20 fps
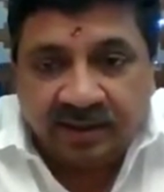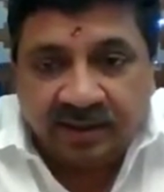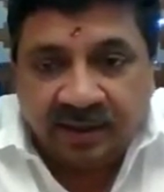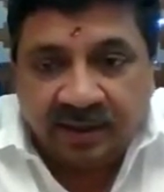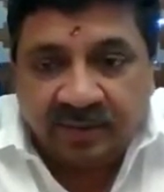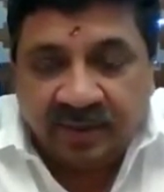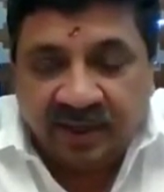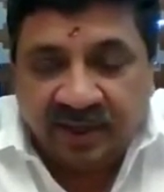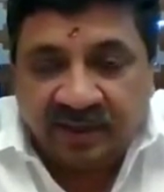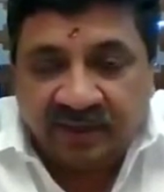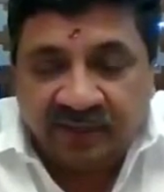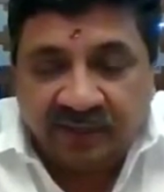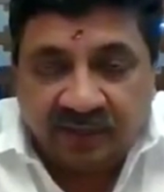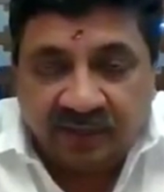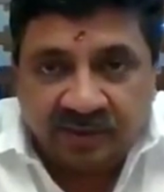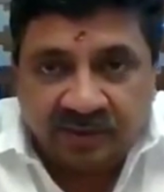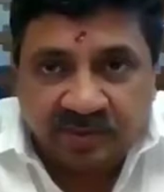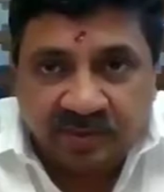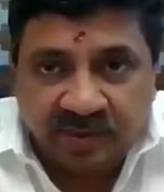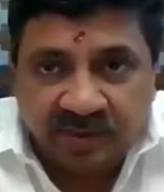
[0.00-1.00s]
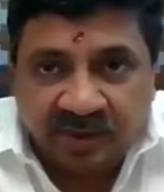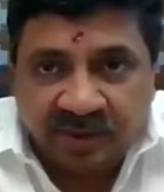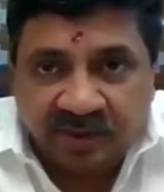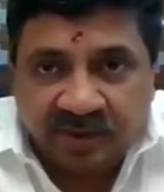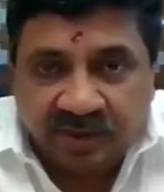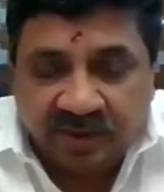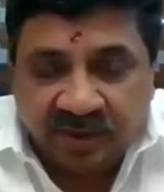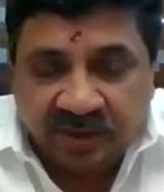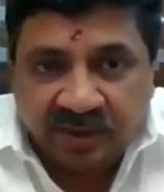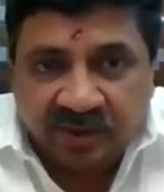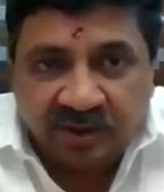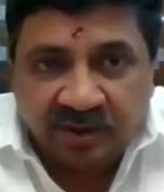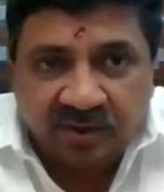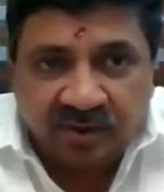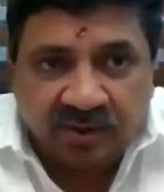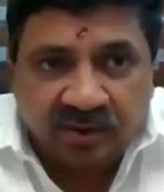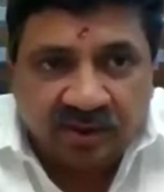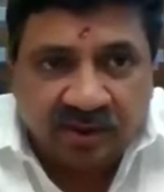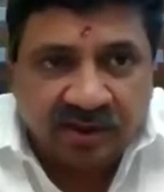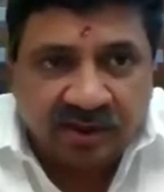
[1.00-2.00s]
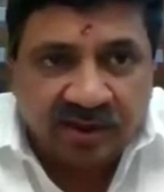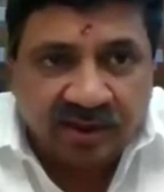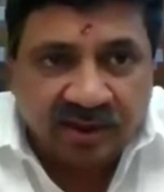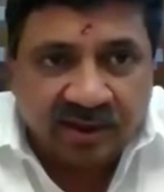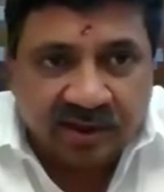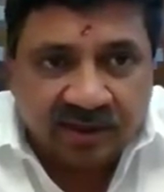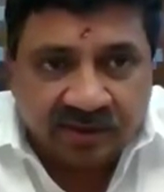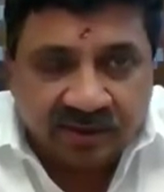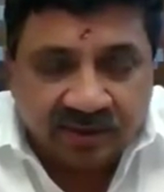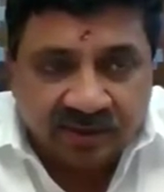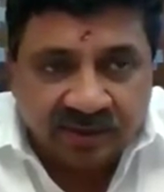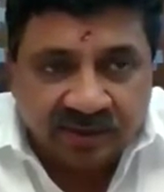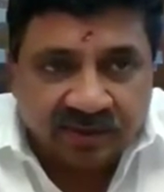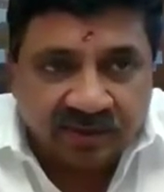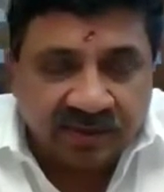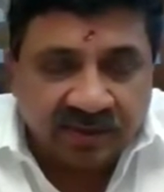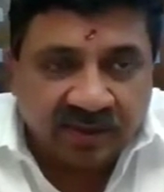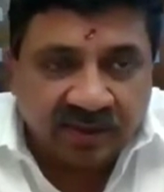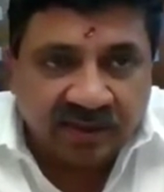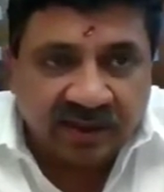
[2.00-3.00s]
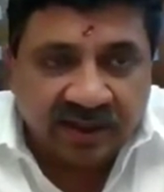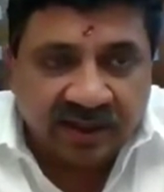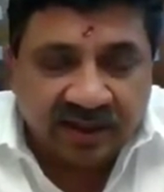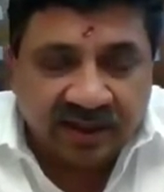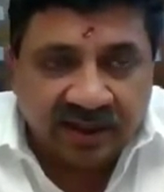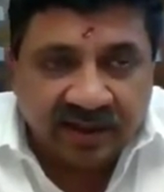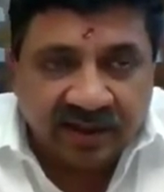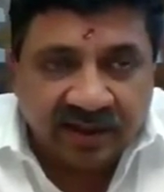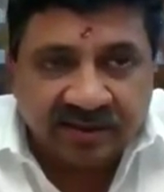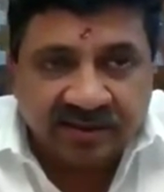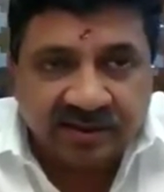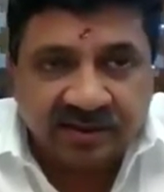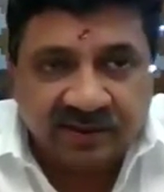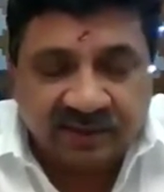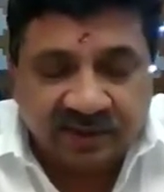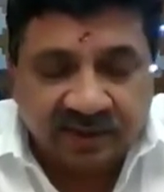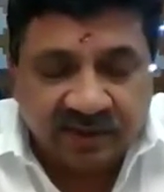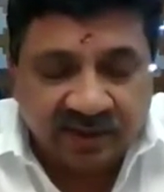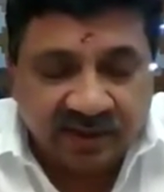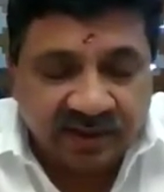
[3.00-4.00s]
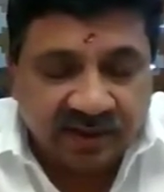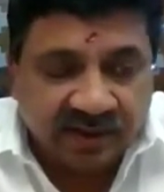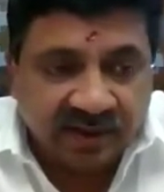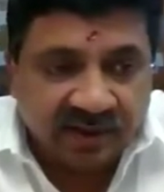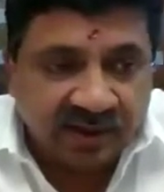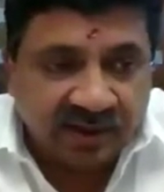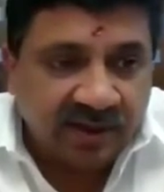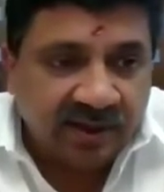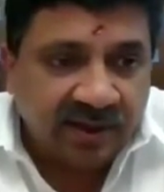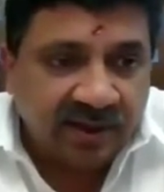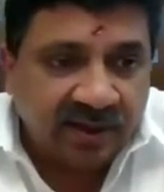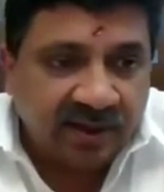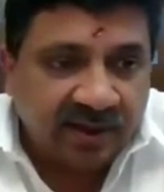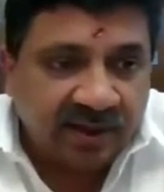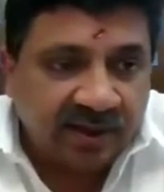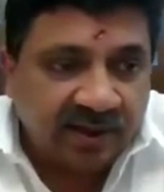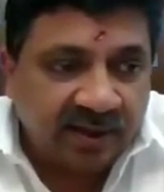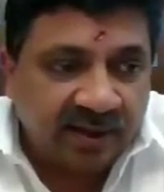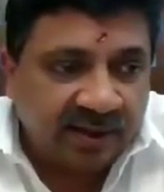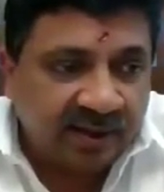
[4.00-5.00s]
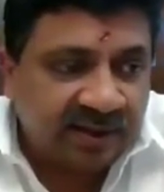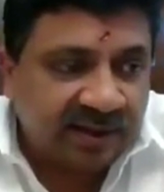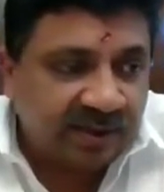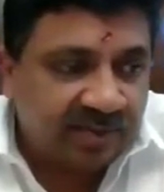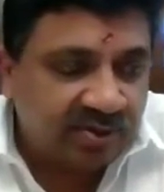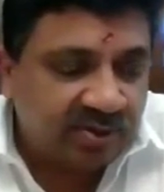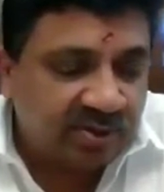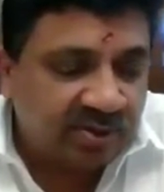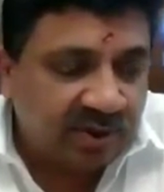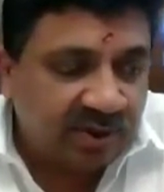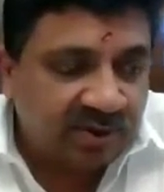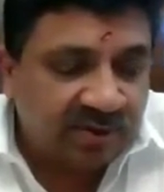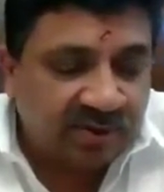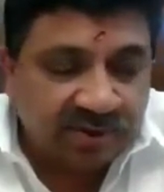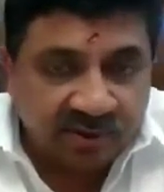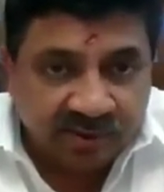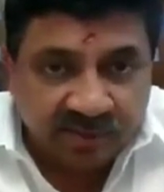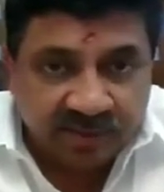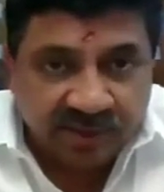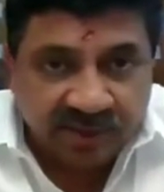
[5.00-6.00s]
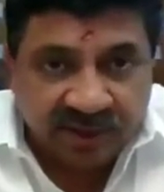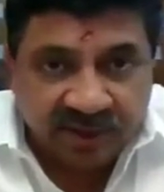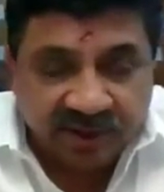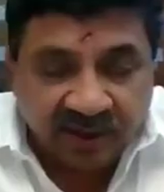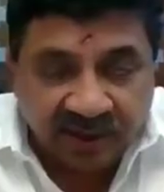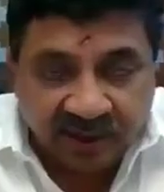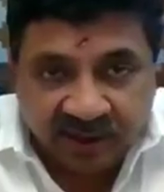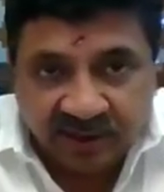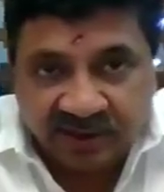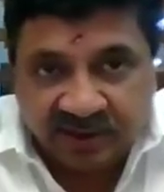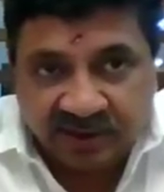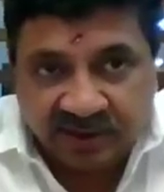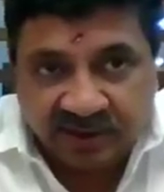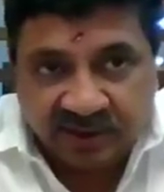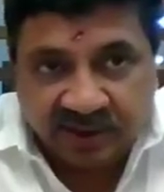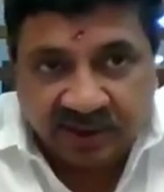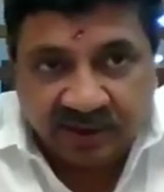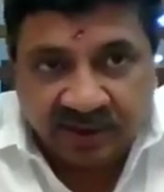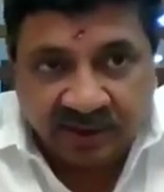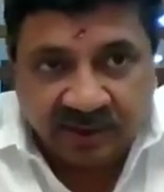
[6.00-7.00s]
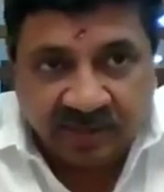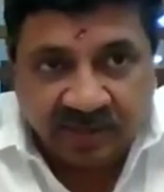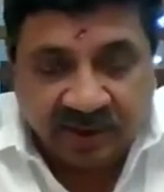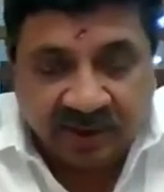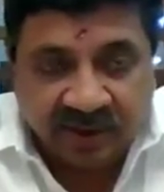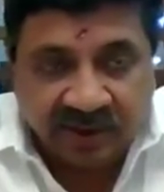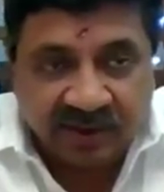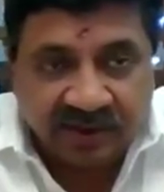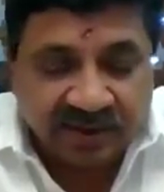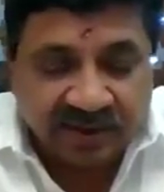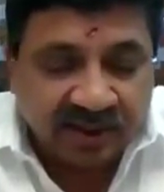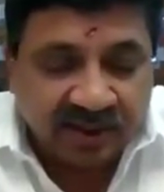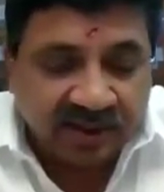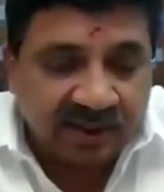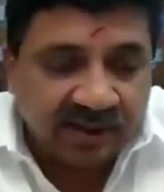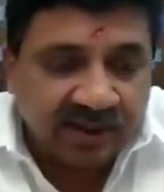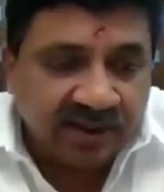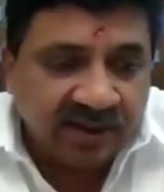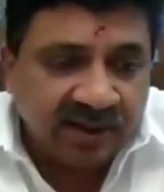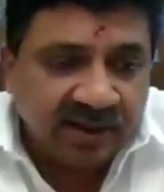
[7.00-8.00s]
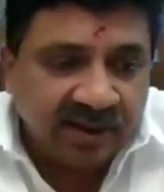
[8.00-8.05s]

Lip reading: had many faults, but they were not authoritarian or not that aggressive in their attempts to control the media, at least in my understanding.